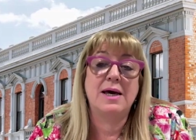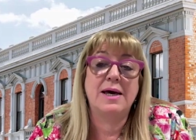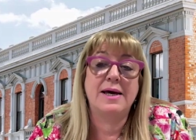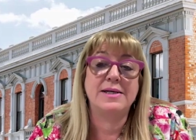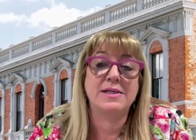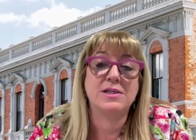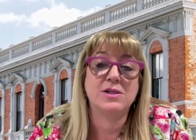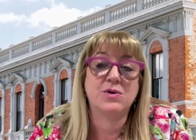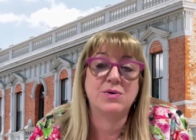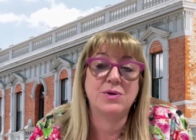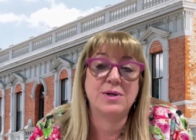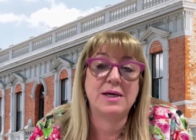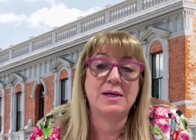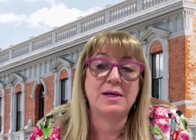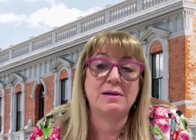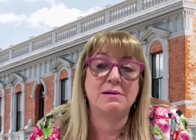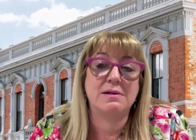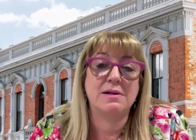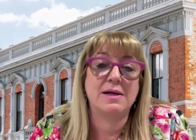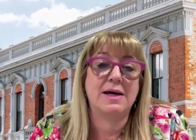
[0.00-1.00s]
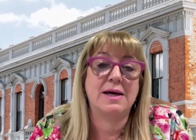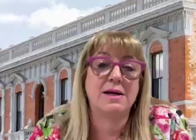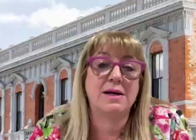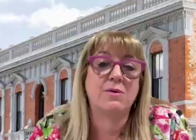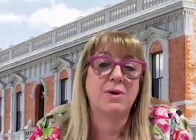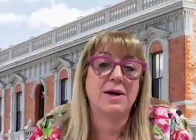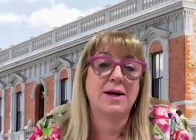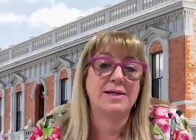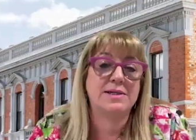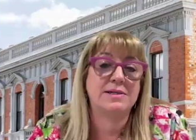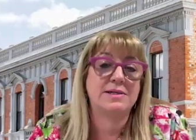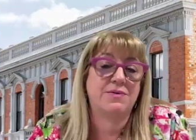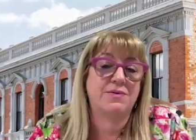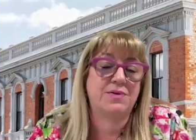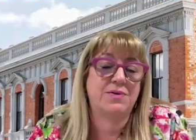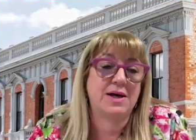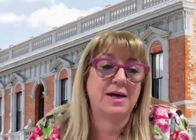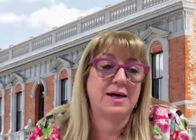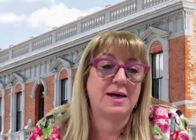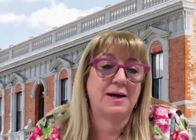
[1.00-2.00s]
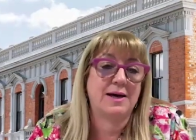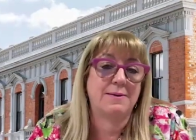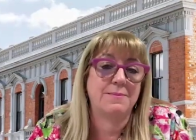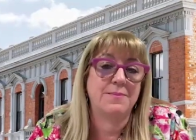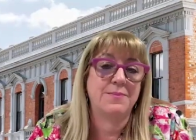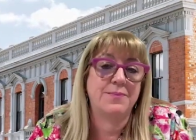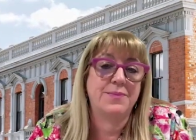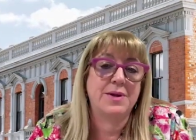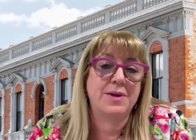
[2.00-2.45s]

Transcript: is critical and creative thinking.